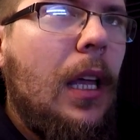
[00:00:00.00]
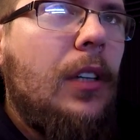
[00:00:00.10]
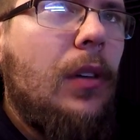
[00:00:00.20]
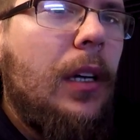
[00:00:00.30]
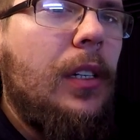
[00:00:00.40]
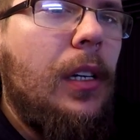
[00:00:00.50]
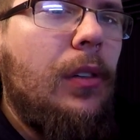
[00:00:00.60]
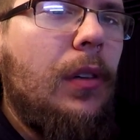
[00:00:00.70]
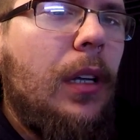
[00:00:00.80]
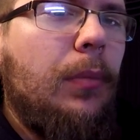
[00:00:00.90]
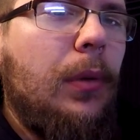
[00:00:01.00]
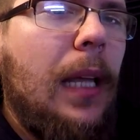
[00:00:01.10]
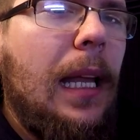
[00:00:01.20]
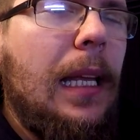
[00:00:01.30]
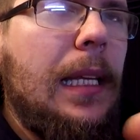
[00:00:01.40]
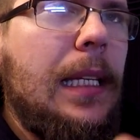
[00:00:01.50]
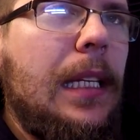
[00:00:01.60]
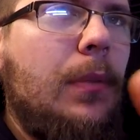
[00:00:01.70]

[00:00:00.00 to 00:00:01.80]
So actually you can put LEDs